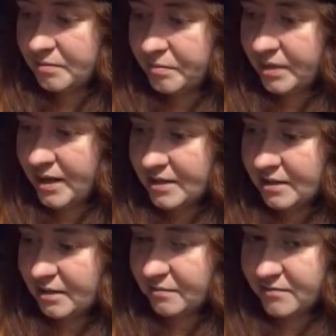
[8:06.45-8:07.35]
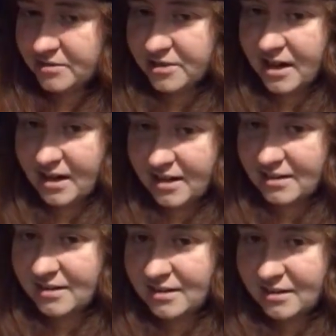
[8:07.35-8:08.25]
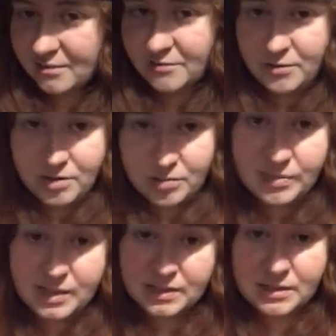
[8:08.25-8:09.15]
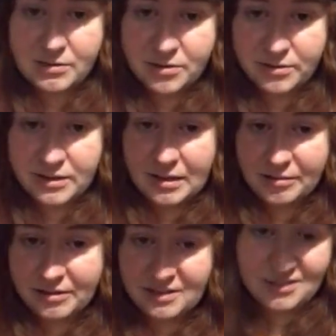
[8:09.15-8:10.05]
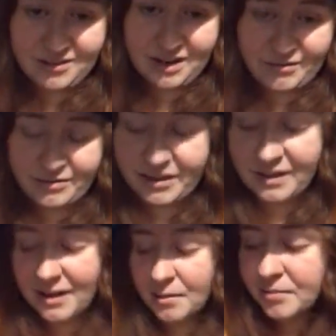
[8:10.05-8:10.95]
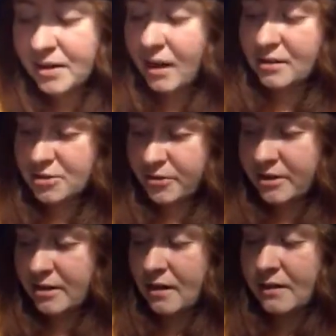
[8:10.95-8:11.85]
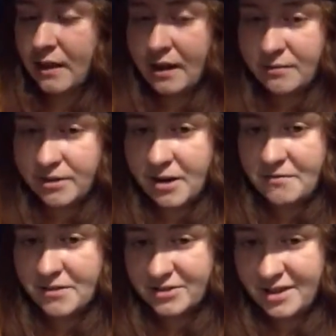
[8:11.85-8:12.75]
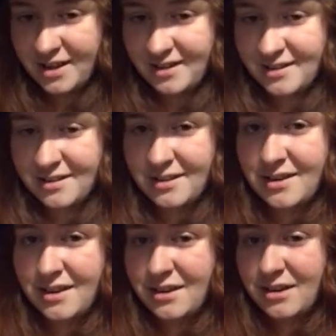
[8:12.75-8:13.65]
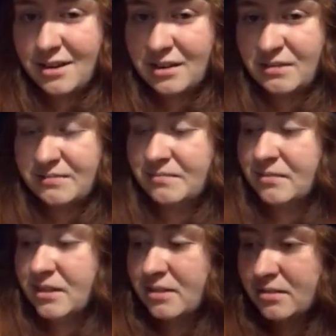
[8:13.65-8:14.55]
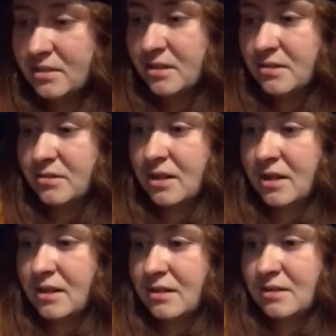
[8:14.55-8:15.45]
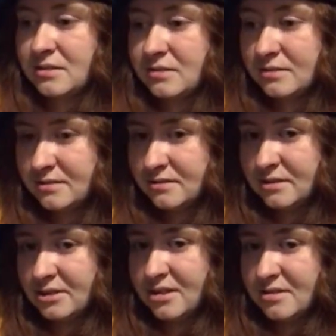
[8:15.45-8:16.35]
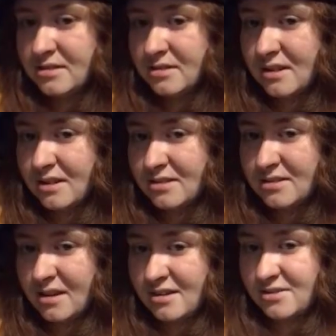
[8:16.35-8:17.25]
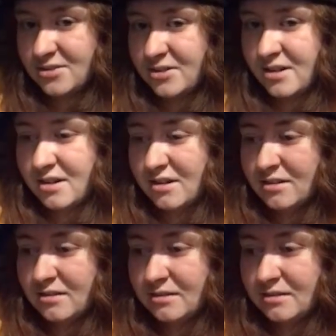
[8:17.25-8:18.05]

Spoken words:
Playing Dawn of the Dragon, if you know me, then you know that I really don't care for that game. But I enjoyed it a lot when I first had it. You know, I was like, okay, they changed a lot, style's intriguing.